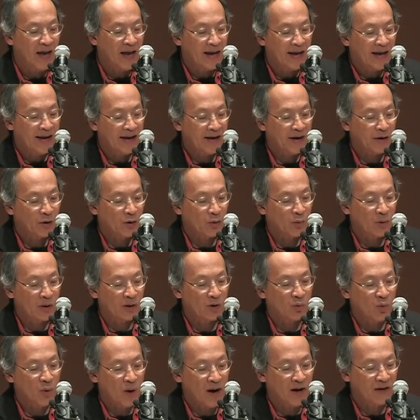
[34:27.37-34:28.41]
Here
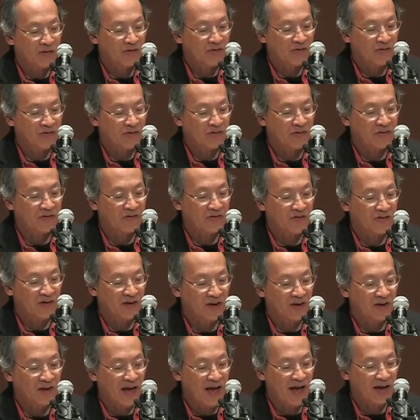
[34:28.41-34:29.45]
one wants to
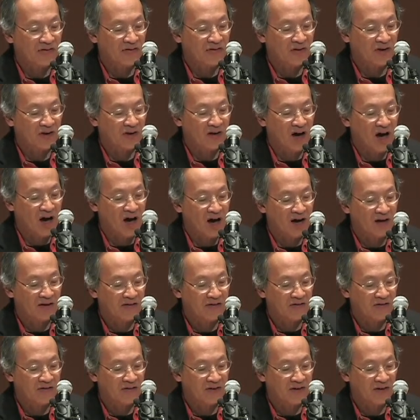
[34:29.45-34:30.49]
see as a god
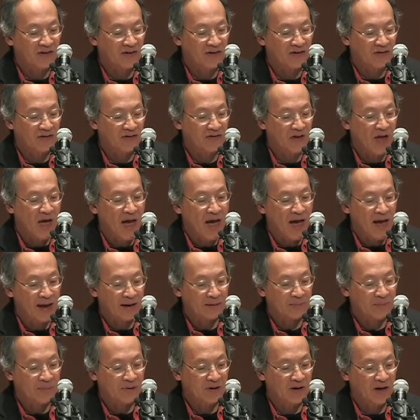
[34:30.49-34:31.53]
sees
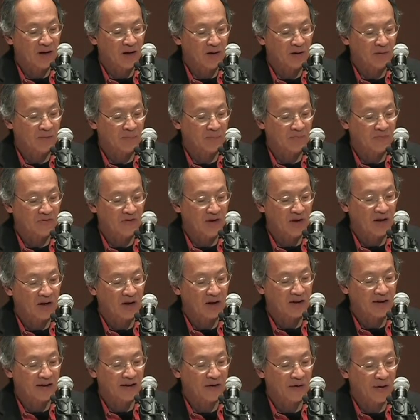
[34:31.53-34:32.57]
and becomes
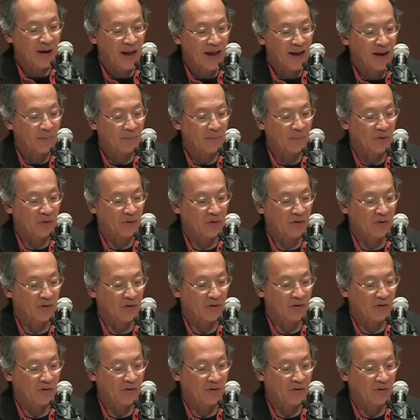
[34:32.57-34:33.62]
clear amber.
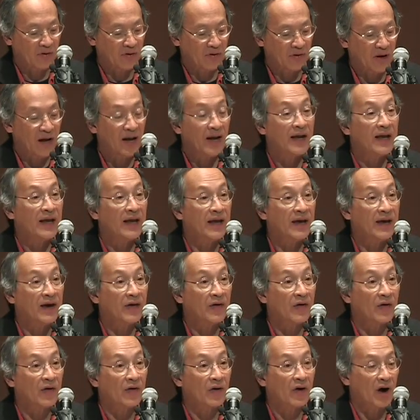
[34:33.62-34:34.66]

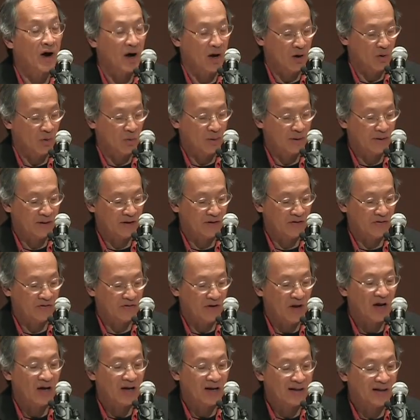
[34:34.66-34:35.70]
Here one is
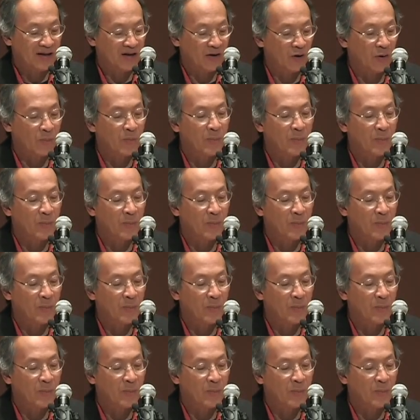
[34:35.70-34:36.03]
clear